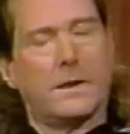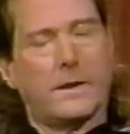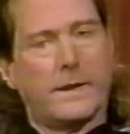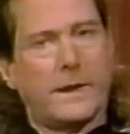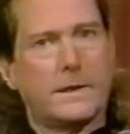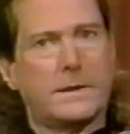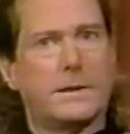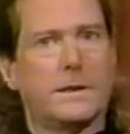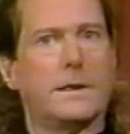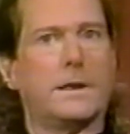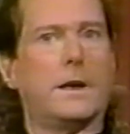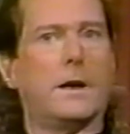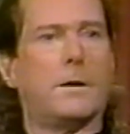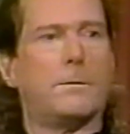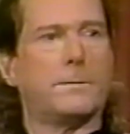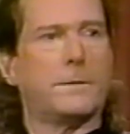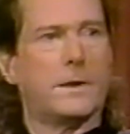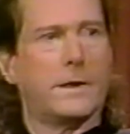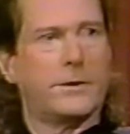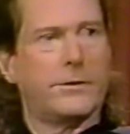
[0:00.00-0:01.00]
That did
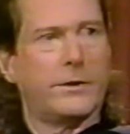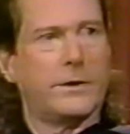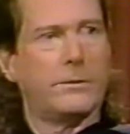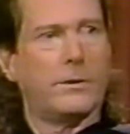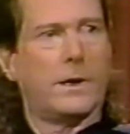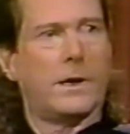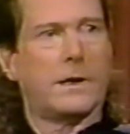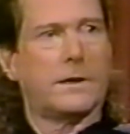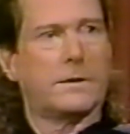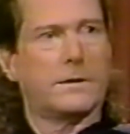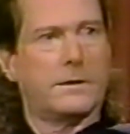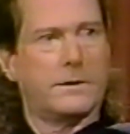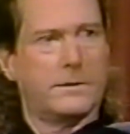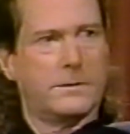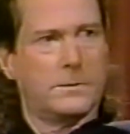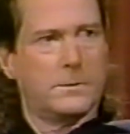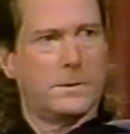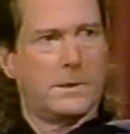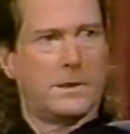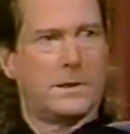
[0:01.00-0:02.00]
help country rock
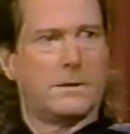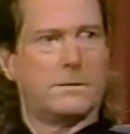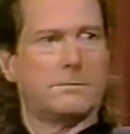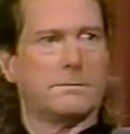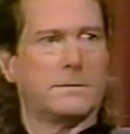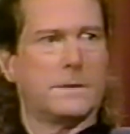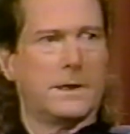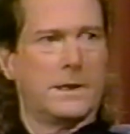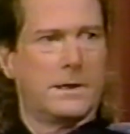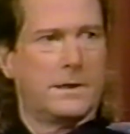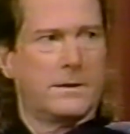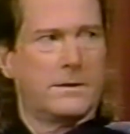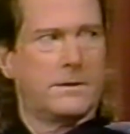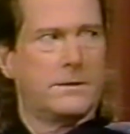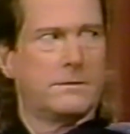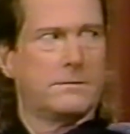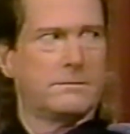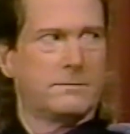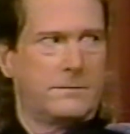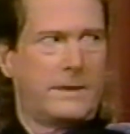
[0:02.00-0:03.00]
to
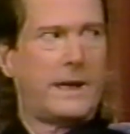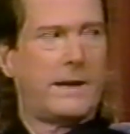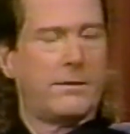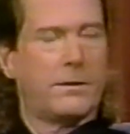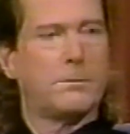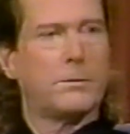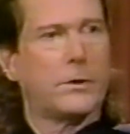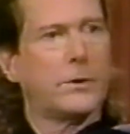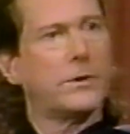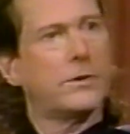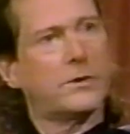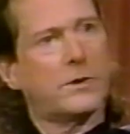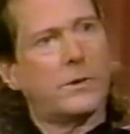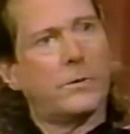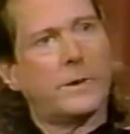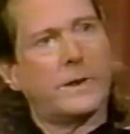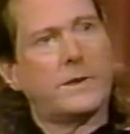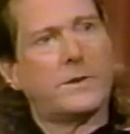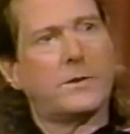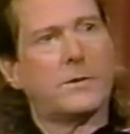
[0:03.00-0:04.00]
have the Byrds
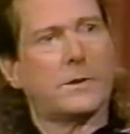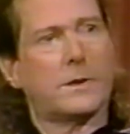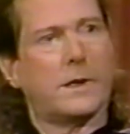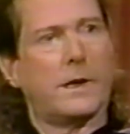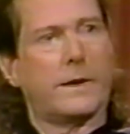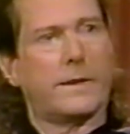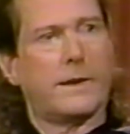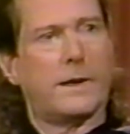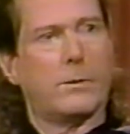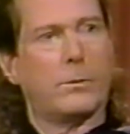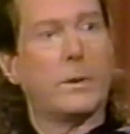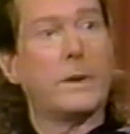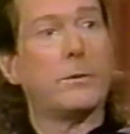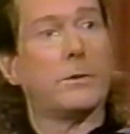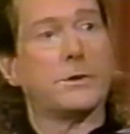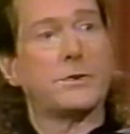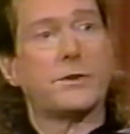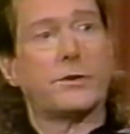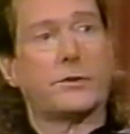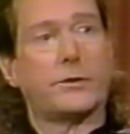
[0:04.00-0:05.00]
go into it like that. We
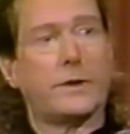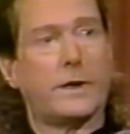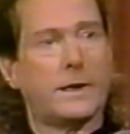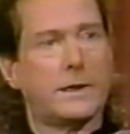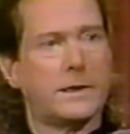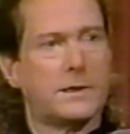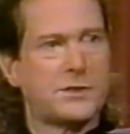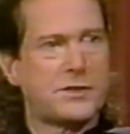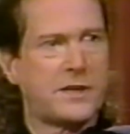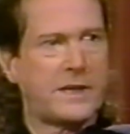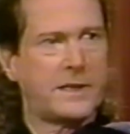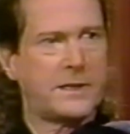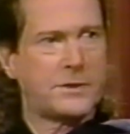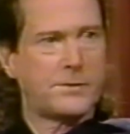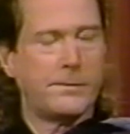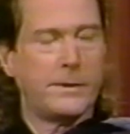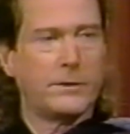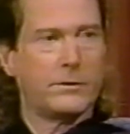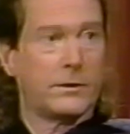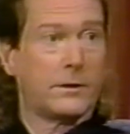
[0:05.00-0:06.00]
were just trying to change
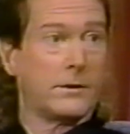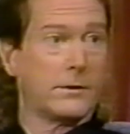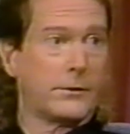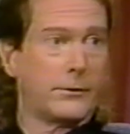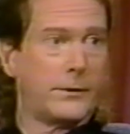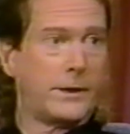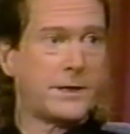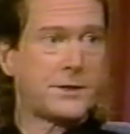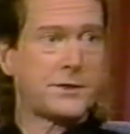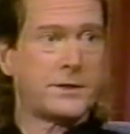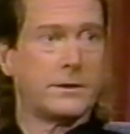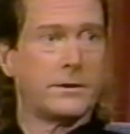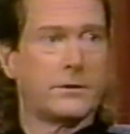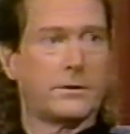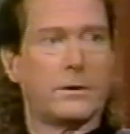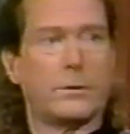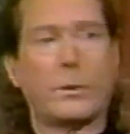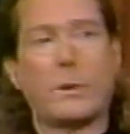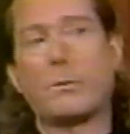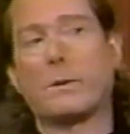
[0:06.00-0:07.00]
musical direction
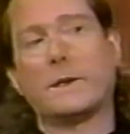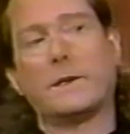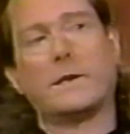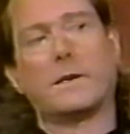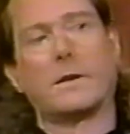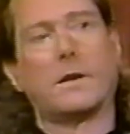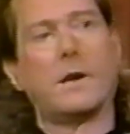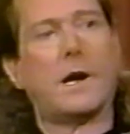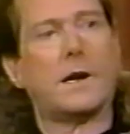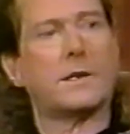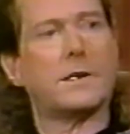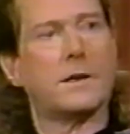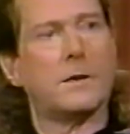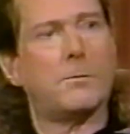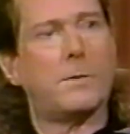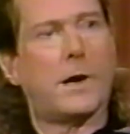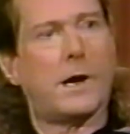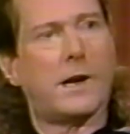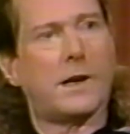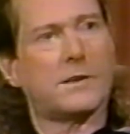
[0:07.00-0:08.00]
so we wouldn't get locked in a
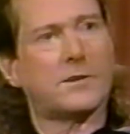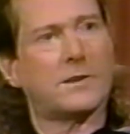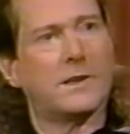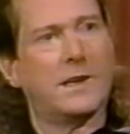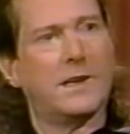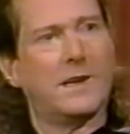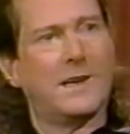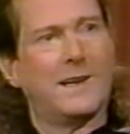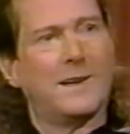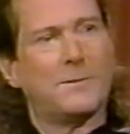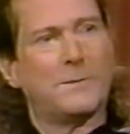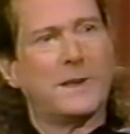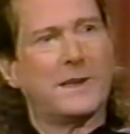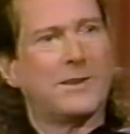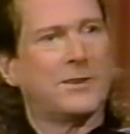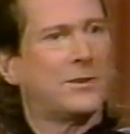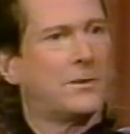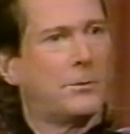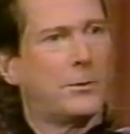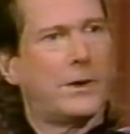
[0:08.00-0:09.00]
box,
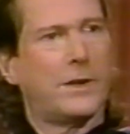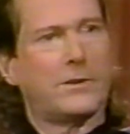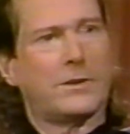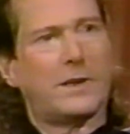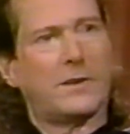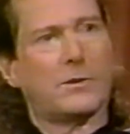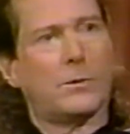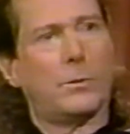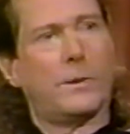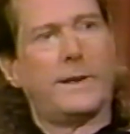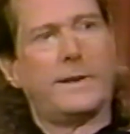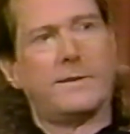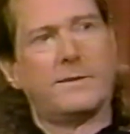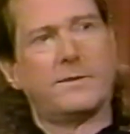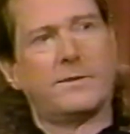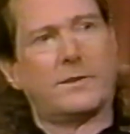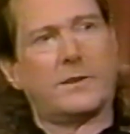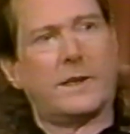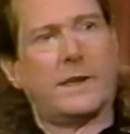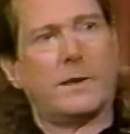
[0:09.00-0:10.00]
because the press has a way
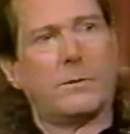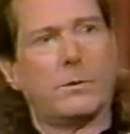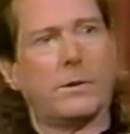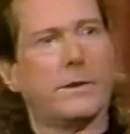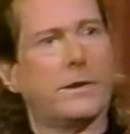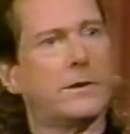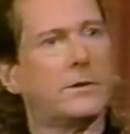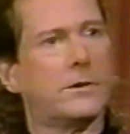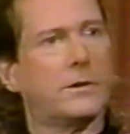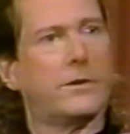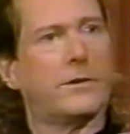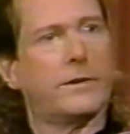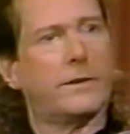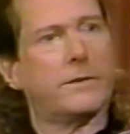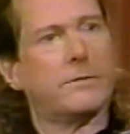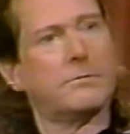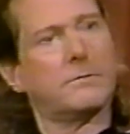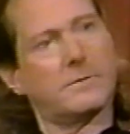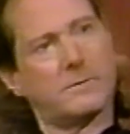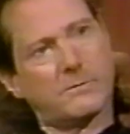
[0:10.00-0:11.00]
of saying, well, this is
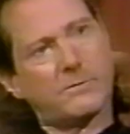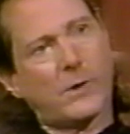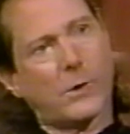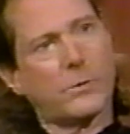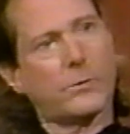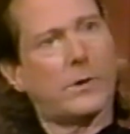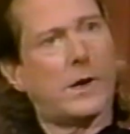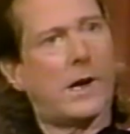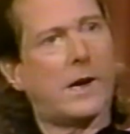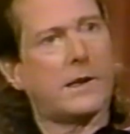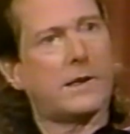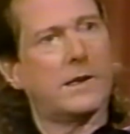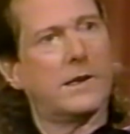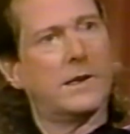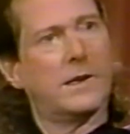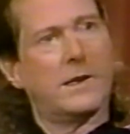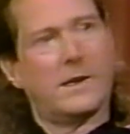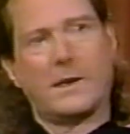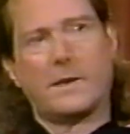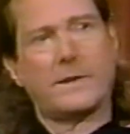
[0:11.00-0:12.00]
folk rock,
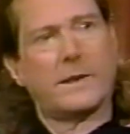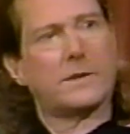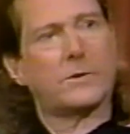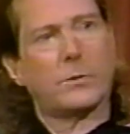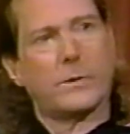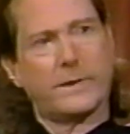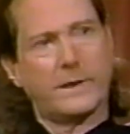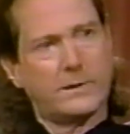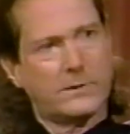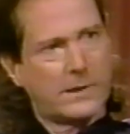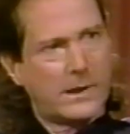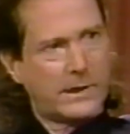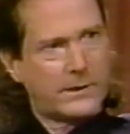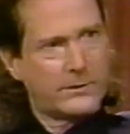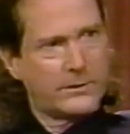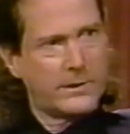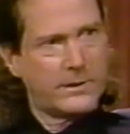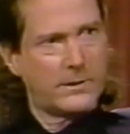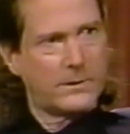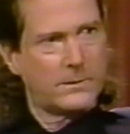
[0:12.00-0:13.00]
and that's what these
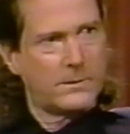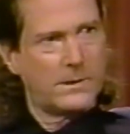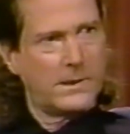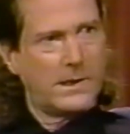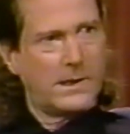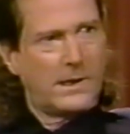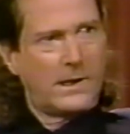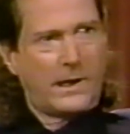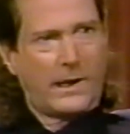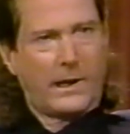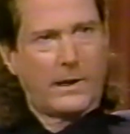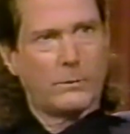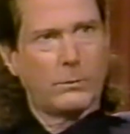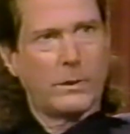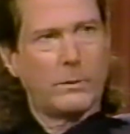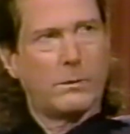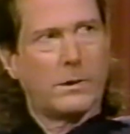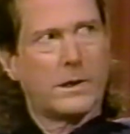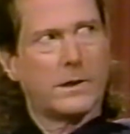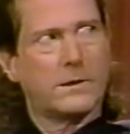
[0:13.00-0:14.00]
guys do. And
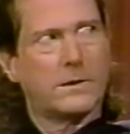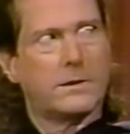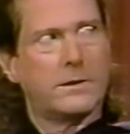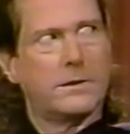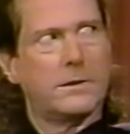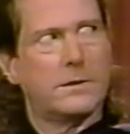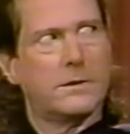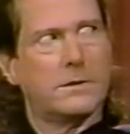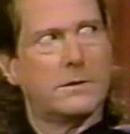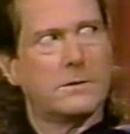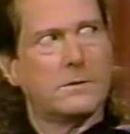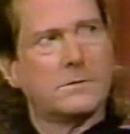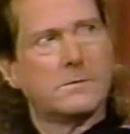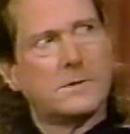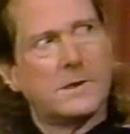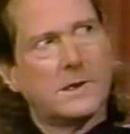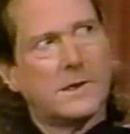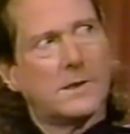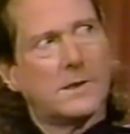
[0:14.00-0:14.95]
we wanted to